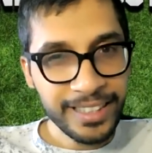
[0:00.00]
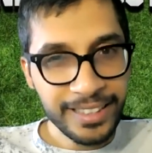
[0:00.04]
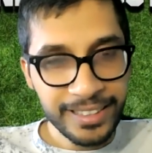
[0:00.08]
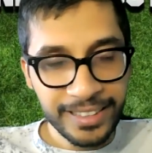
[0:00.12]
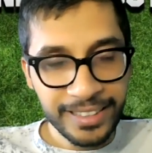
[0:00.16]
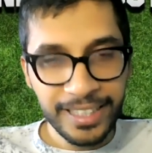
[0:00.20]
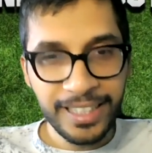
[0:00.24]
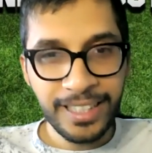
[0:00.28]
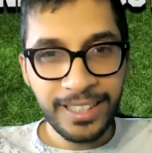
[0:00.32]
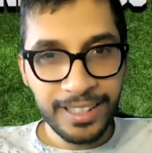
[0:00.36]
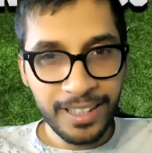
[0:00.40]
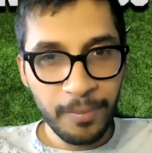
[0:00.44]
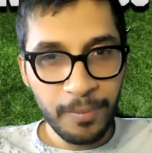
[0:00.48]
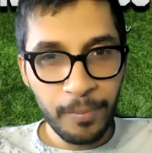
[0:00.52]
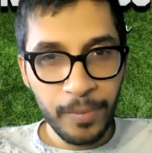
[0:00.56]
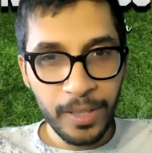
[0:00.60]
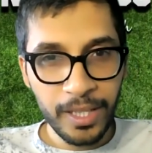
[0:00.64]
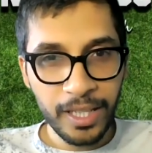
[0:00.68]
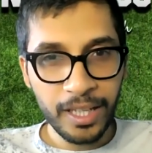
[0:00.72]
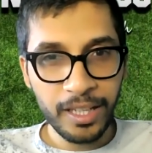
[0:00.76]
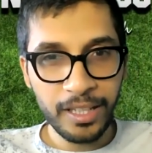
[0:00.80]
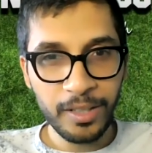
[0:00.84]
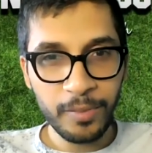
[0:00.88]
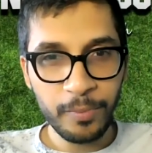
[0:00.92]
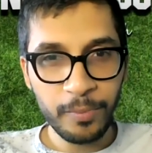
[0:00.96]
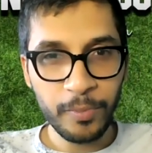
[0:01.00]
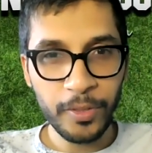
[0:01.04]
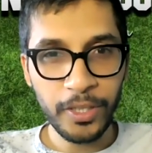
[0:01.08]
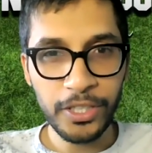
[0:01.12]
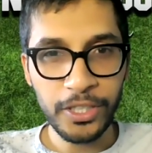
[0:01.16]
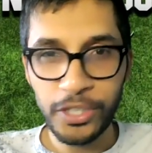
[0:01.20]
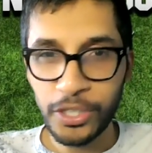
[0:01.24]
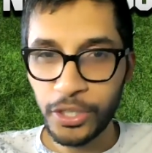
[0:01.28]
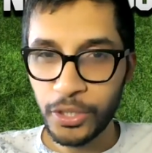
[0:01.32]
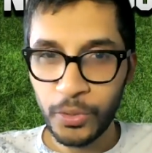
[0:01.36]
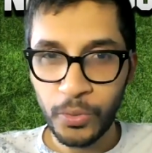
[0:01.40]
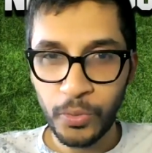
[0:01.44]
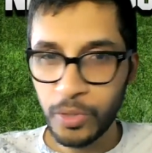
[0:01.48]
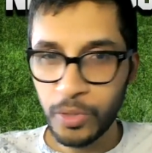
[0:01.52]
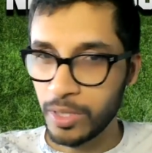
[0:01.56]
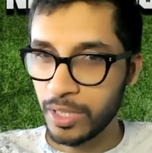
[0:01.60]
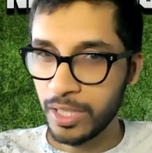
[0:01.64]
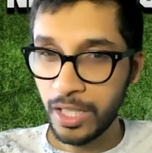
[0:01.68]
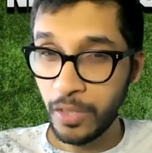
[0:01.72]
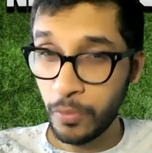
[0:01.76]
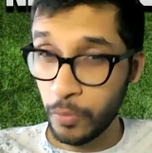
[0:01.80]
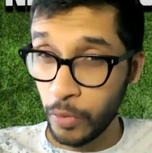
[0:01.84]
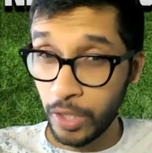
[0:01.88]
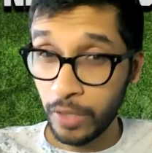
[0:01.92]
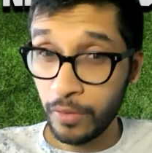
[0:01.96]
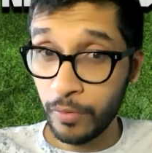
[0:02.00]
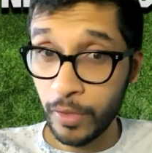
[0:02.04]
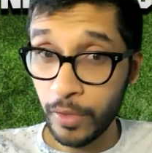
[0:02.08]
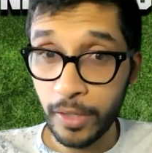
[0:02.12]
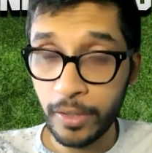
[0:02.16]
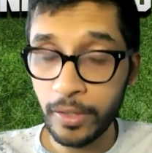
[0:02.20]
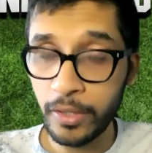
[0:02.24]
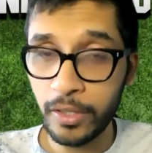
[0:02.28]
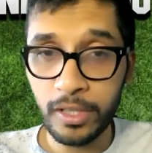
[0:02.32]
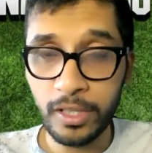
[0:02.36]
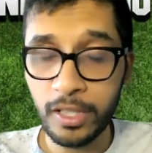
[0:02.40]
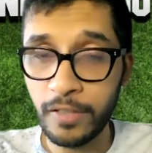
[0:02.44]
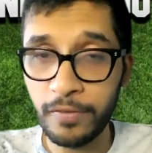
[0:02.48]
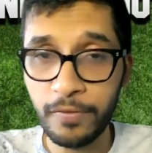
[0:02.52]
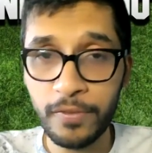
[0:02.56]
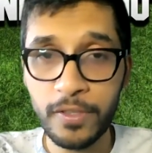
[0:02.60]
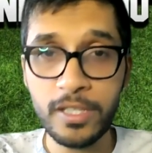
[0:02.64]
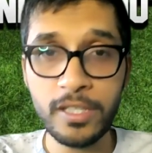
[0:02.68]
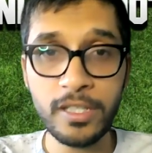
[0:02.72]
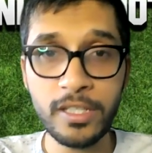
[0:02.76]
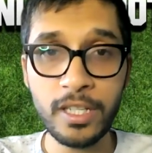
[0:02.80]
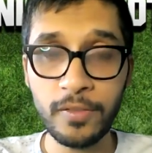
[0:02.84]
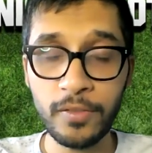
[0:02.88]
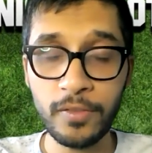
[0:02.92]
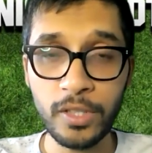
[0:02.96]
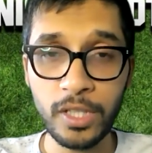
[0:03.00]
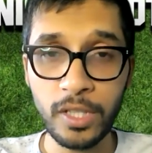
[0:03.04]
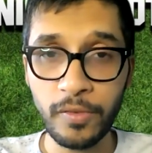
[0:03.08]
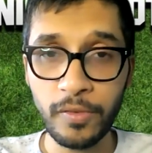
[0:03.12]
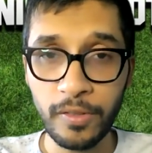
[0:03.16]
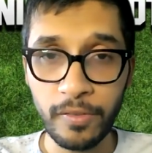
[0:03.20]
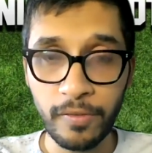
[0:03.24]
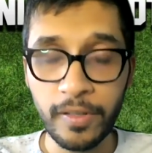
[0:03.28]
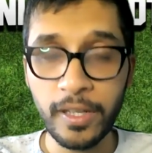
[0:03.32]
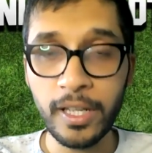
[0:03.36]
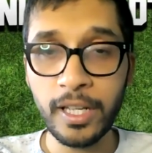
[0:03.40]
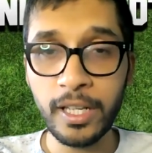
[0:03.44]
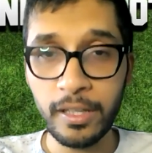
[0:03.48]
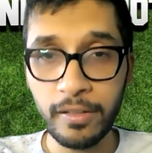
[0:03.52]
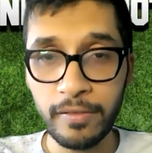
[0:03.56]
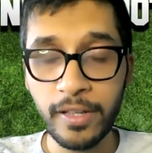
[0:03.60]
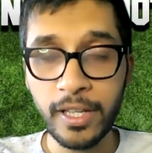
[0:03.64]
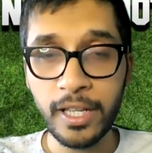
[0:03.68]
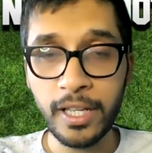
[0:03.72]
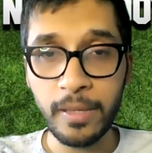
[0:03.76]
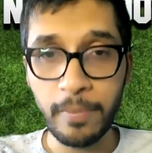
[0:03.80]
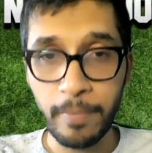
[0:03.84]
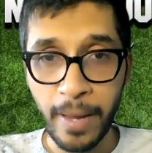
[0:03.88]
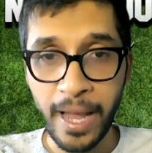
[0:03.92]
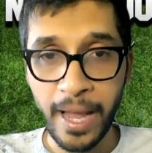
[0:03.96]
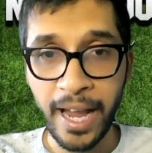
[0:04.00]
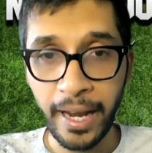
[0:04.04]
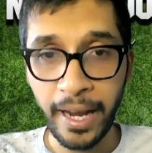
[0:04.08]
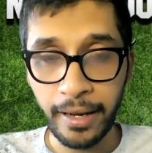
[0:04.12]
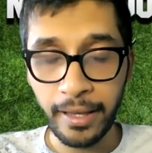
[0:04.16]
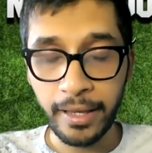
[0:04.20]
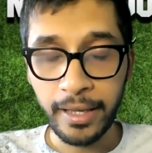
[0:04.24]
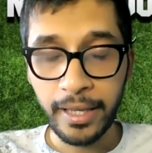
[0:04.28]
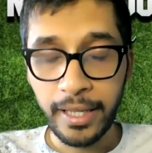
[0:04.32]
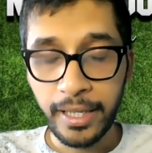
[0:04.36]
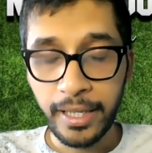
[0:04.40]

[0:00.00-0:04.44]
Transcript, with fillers: They're crumbling under pressure too. City weren't very good in that first half, they were really, really bad